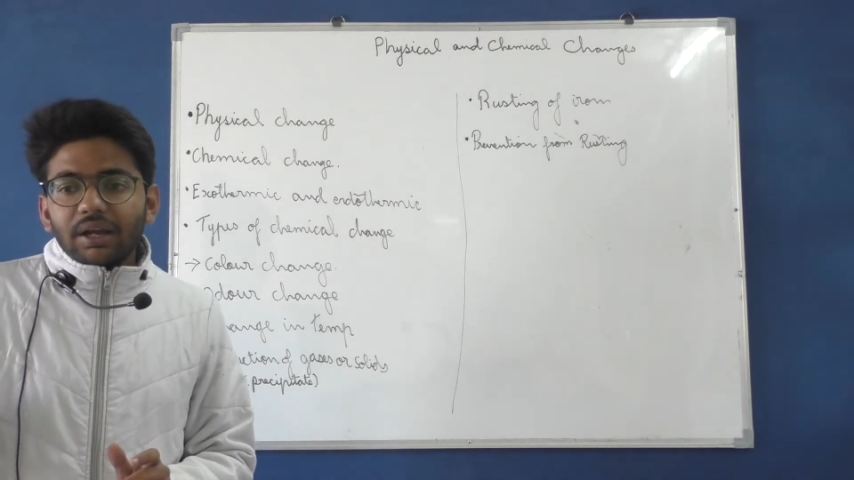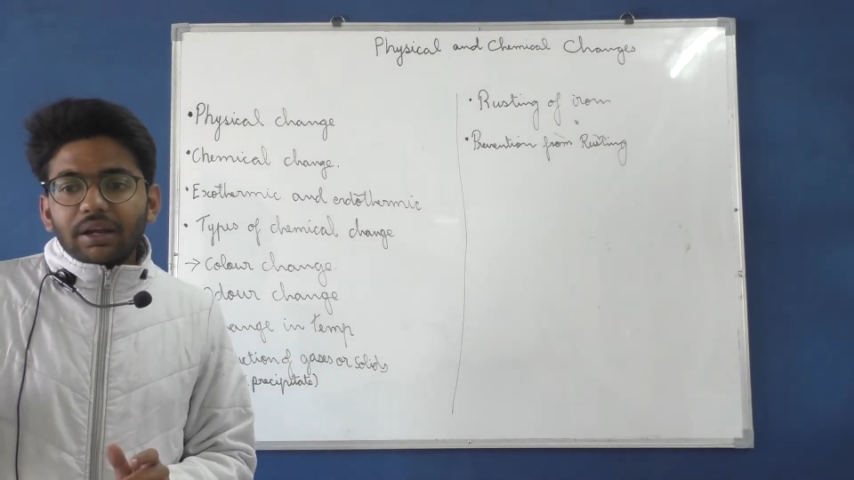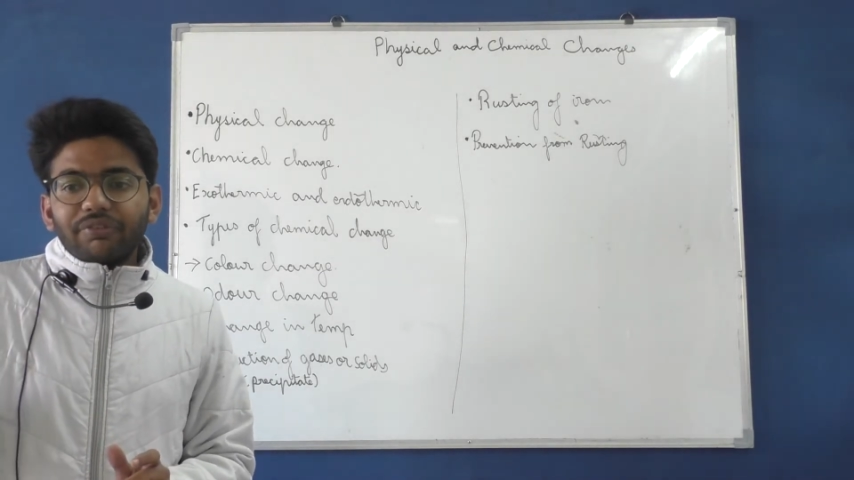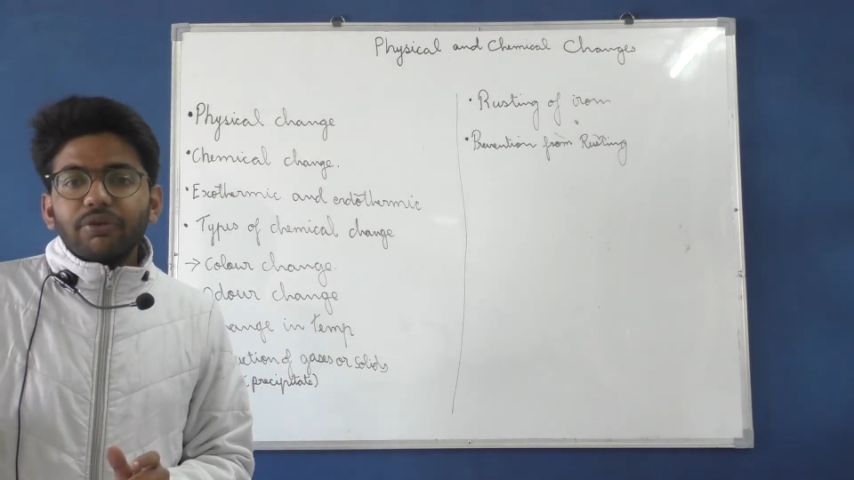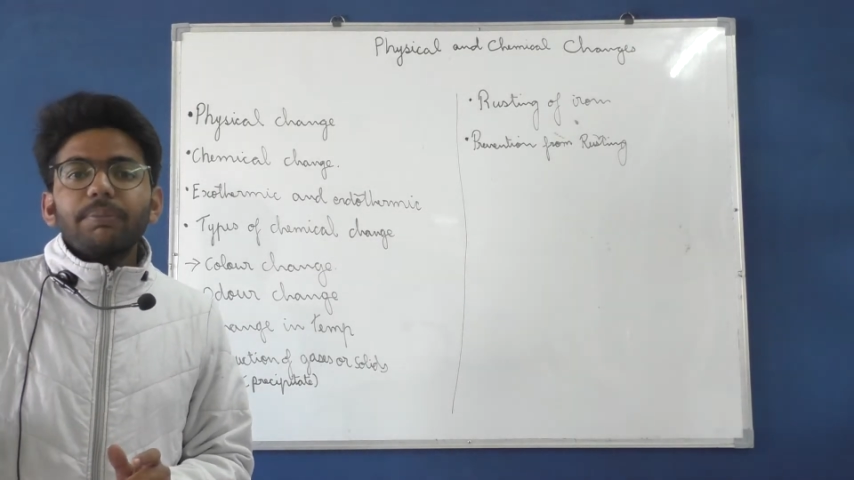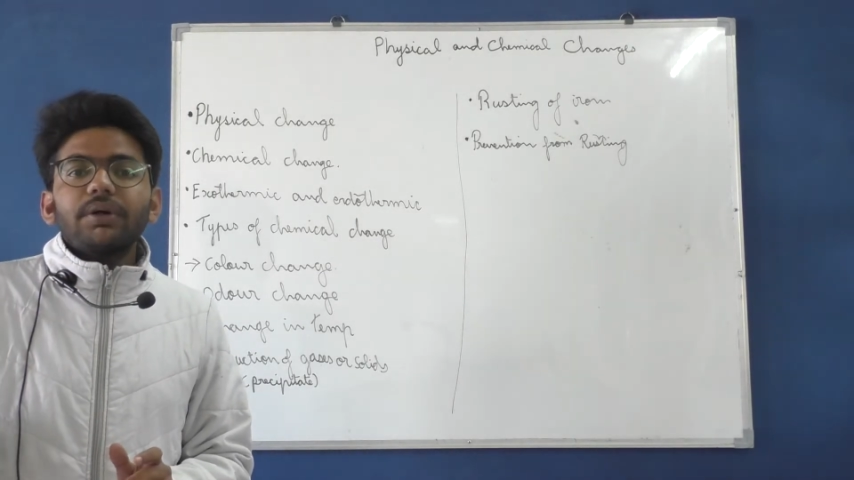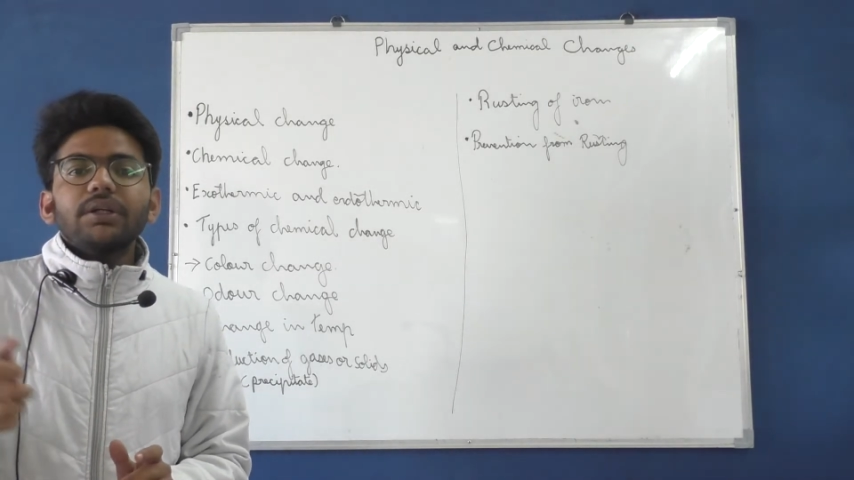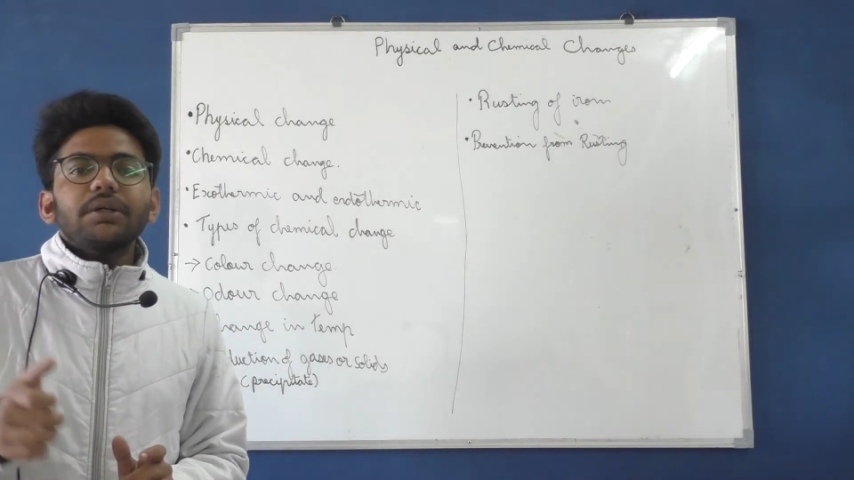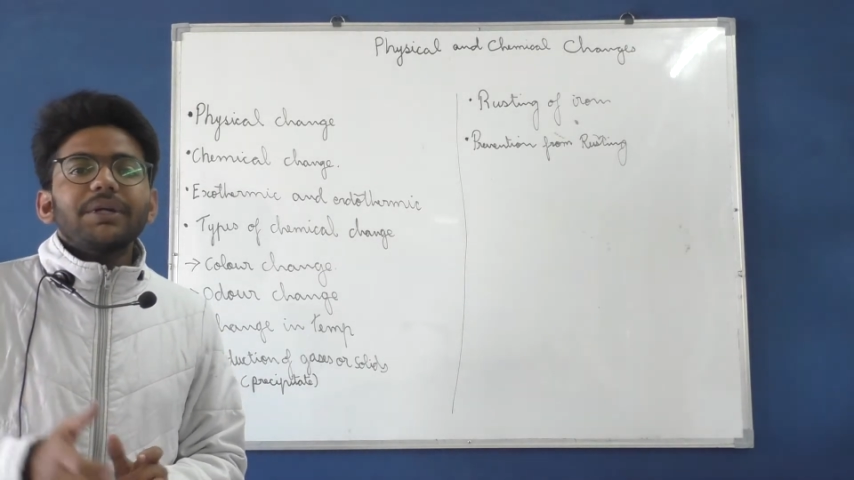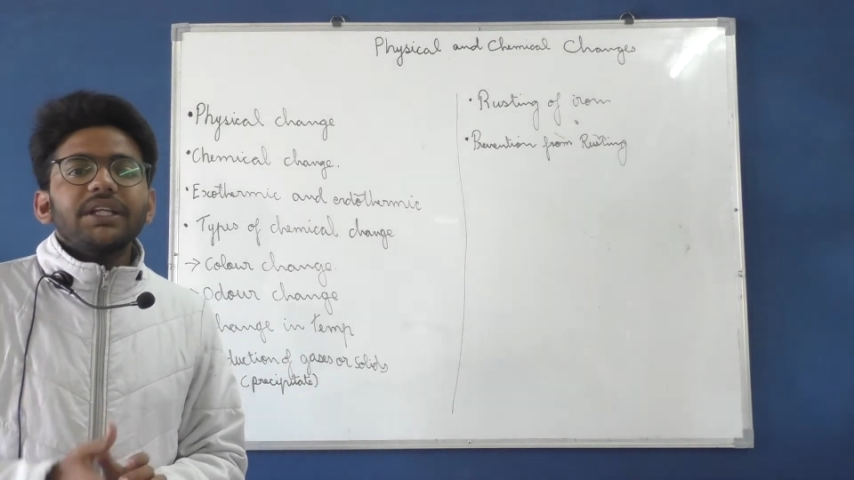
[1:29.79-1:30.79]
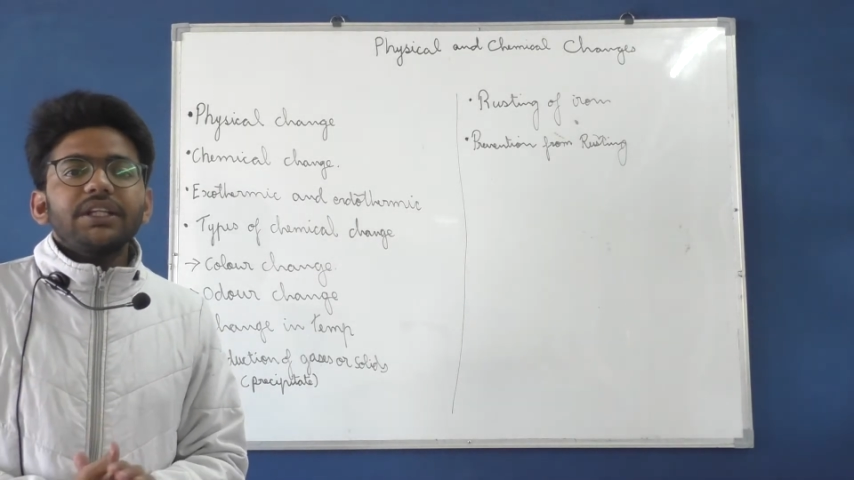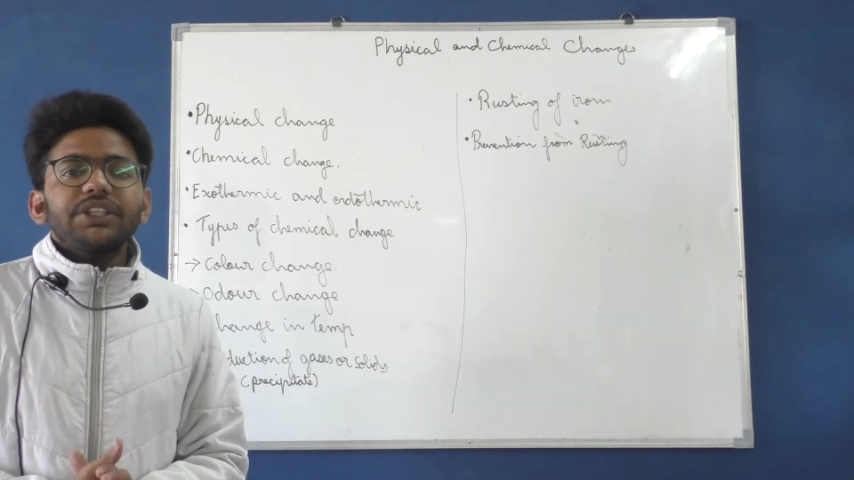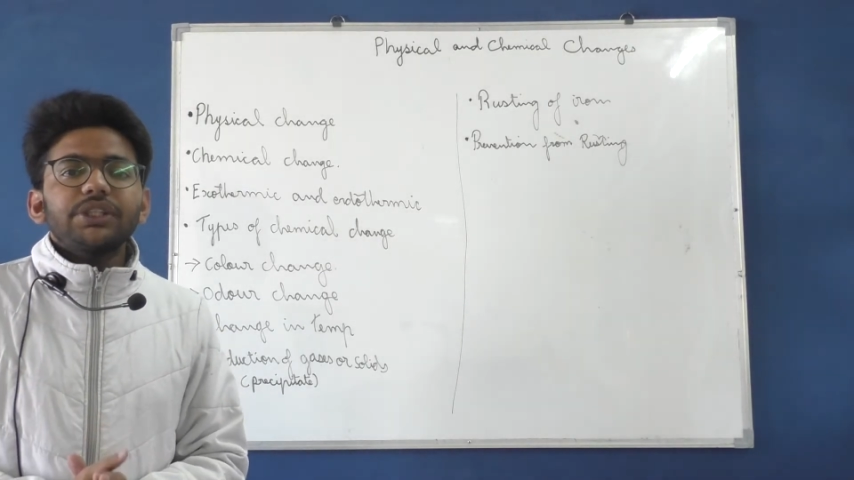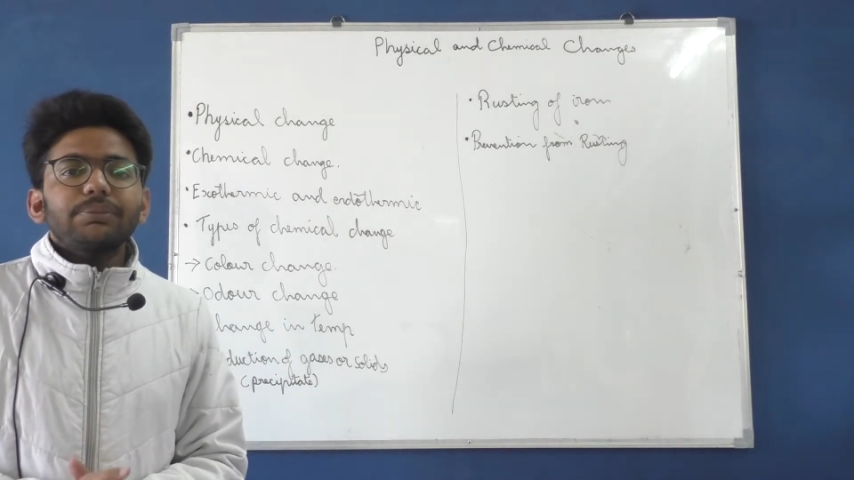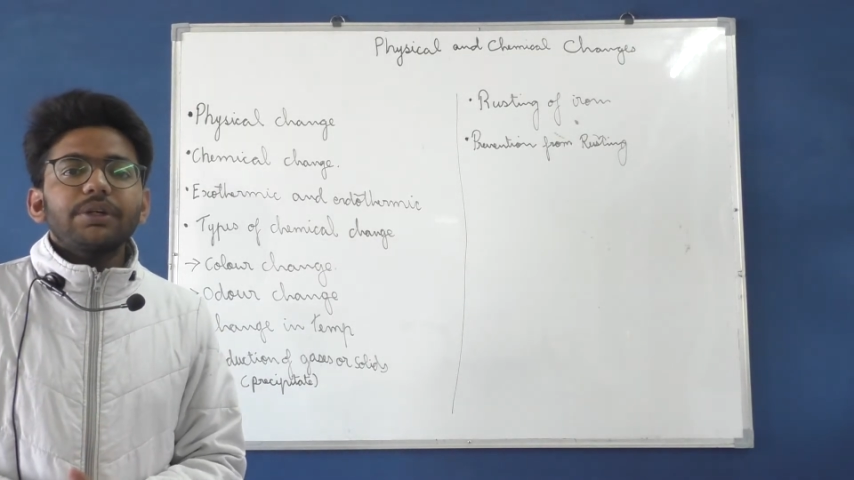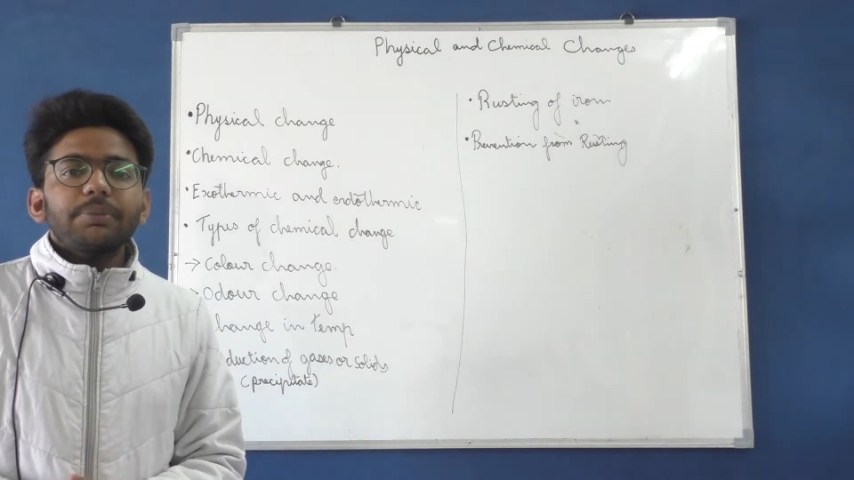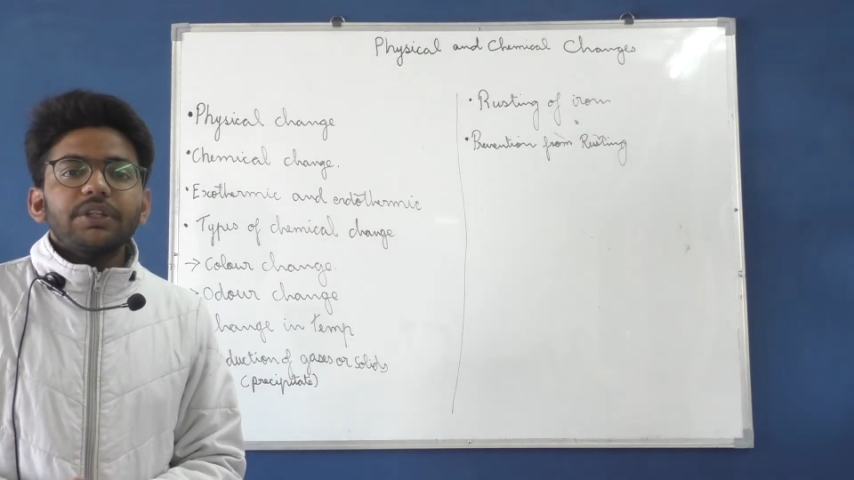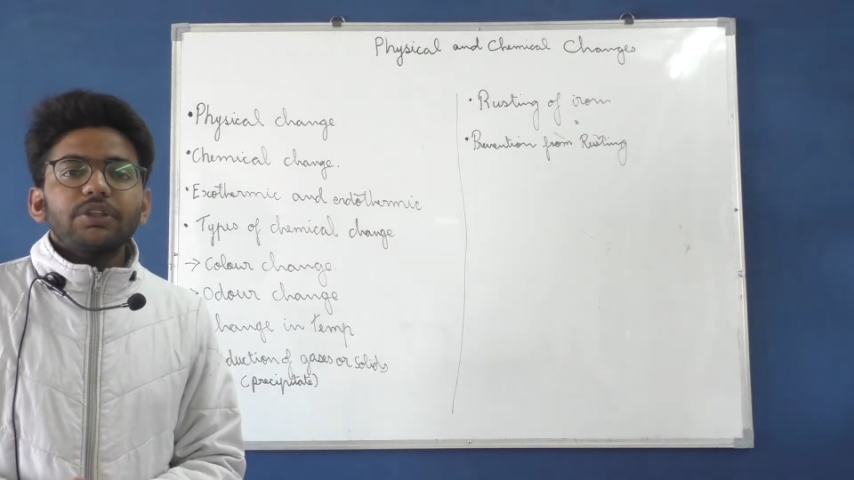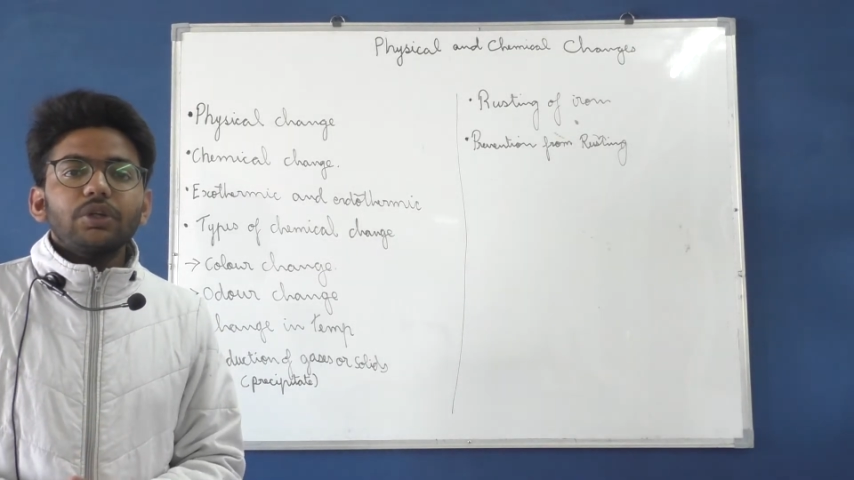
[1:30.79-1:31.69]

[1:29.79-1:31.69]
if you burn a magnesium ribbon,